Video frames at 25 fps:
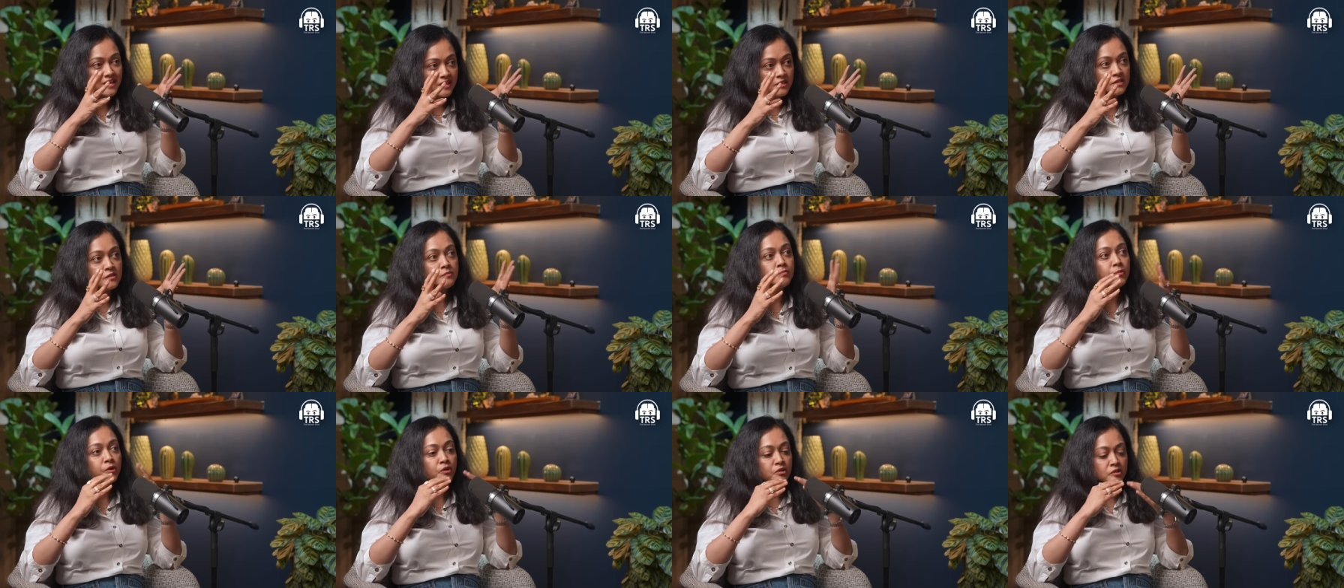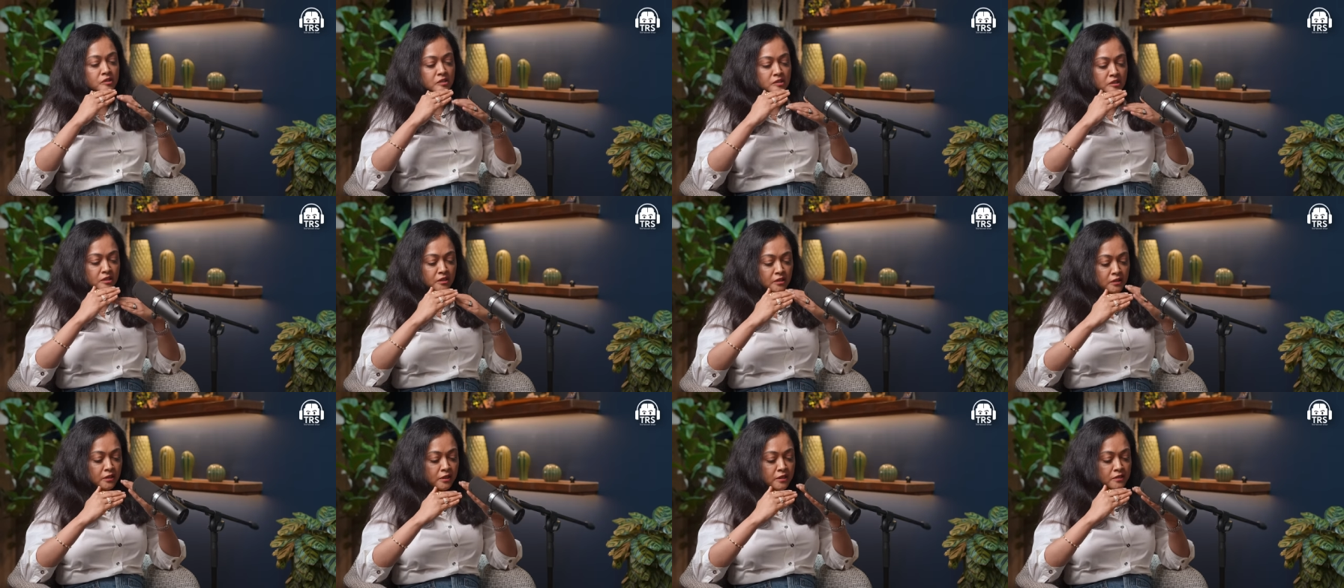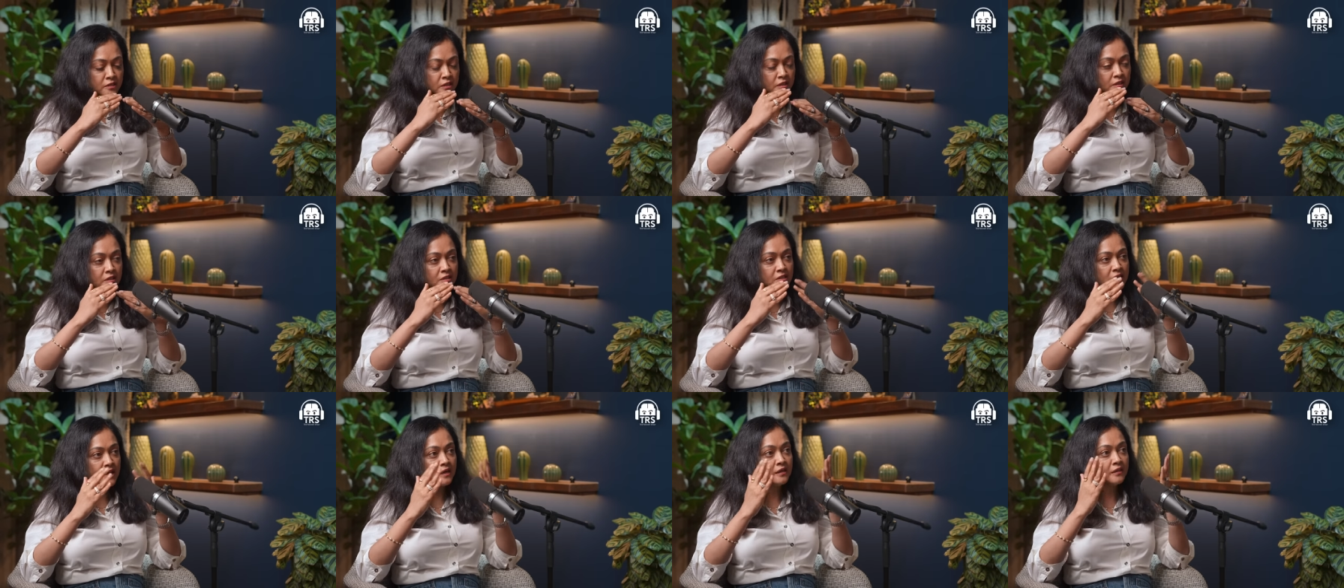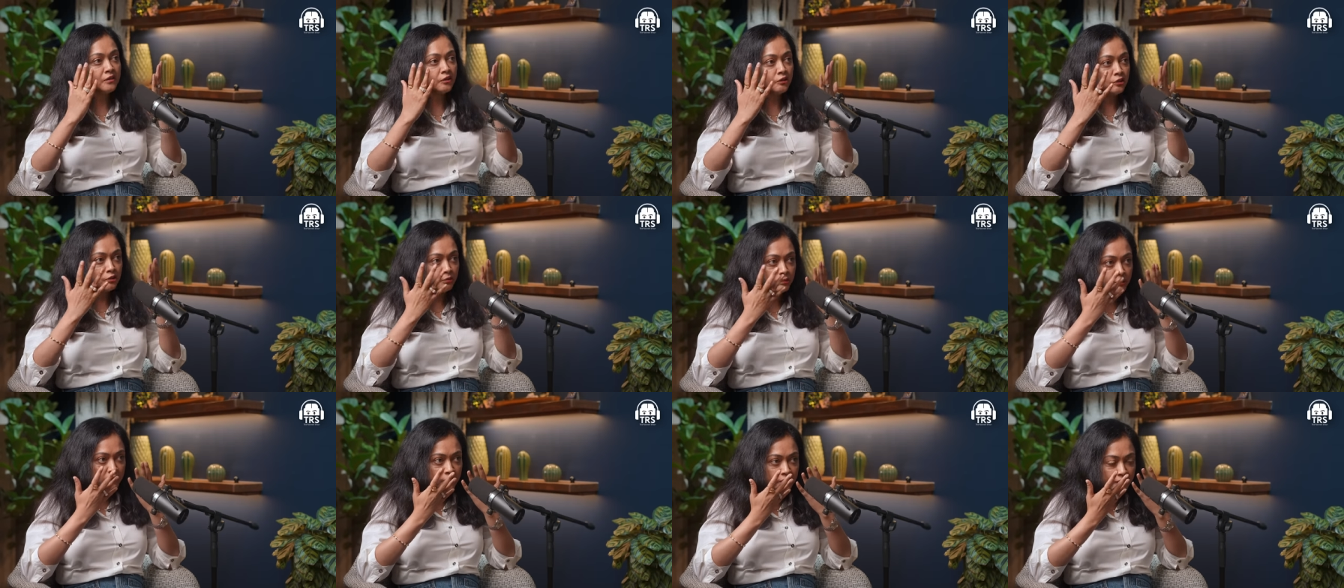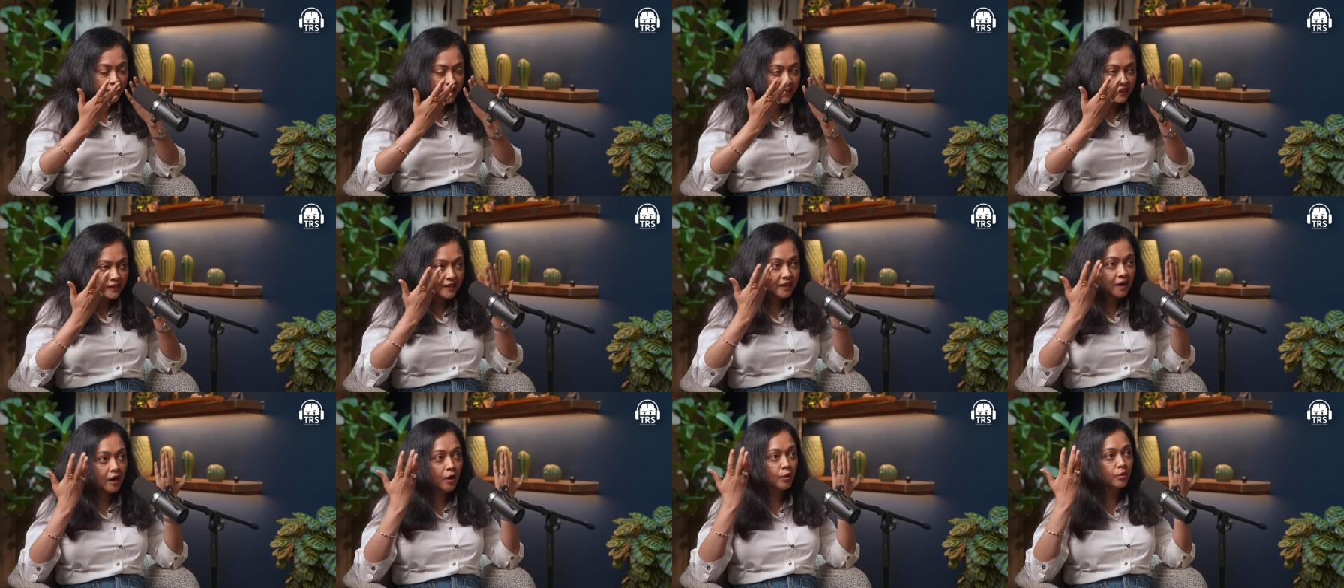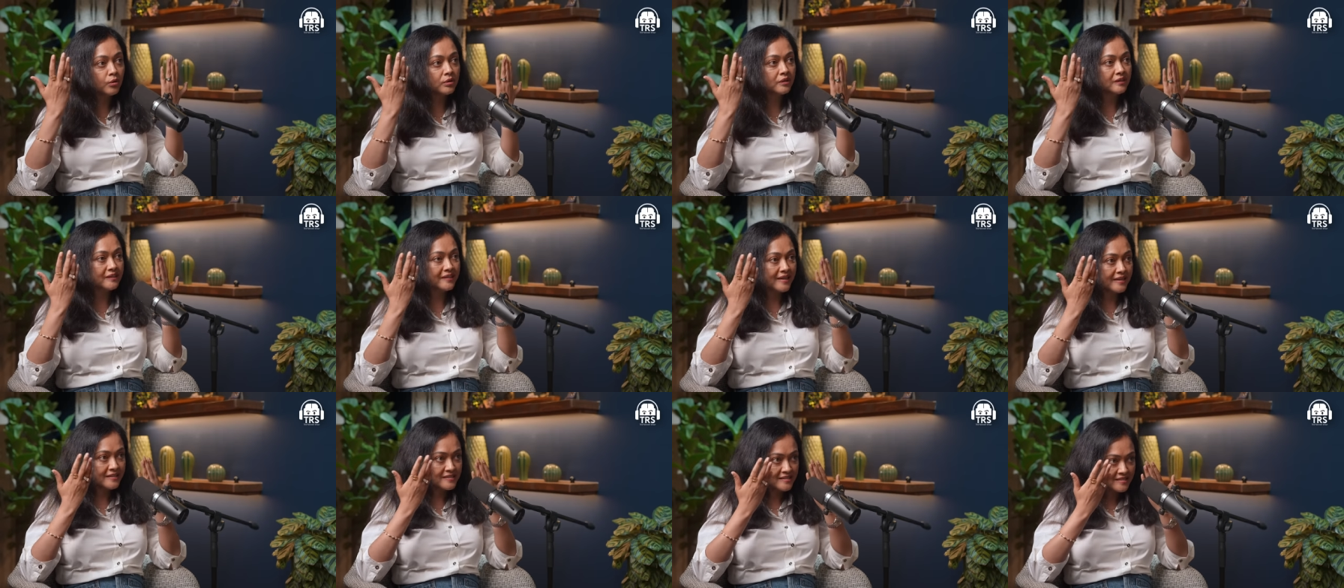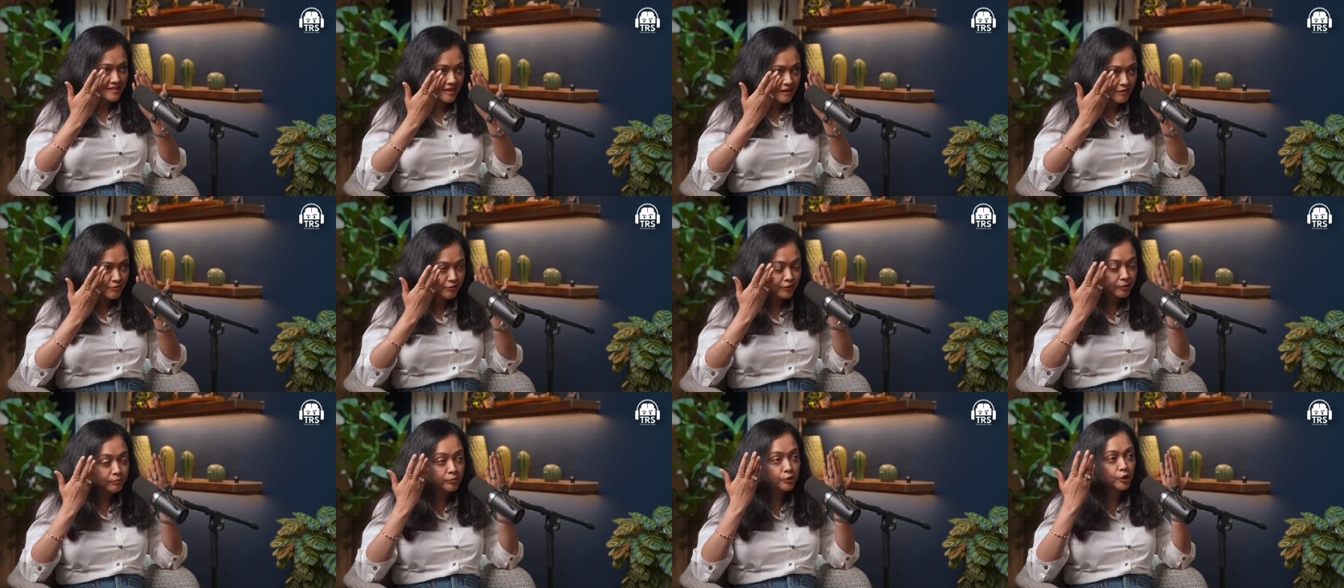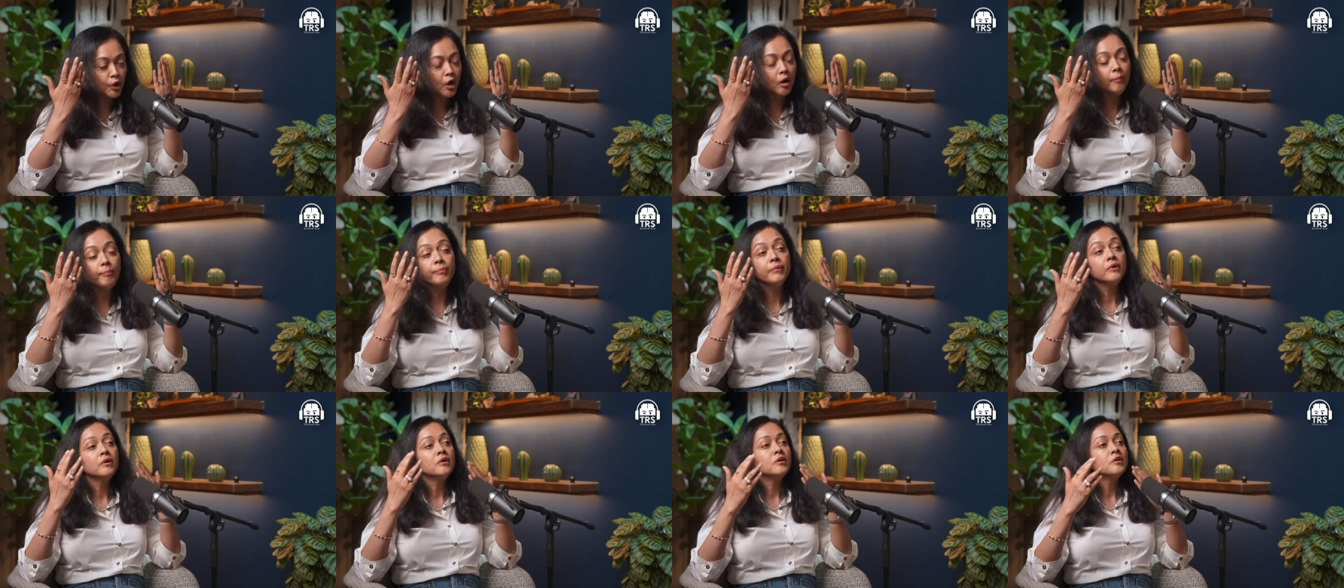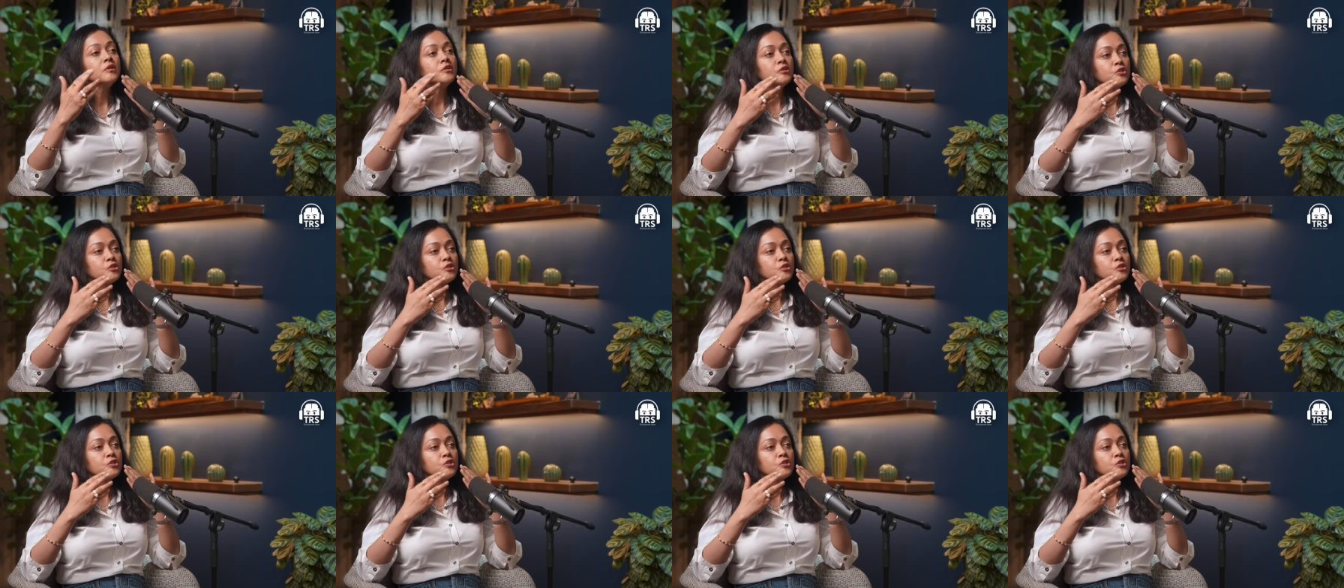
Yes, because it's increasing the cell turnover and taking out the dead cell from top.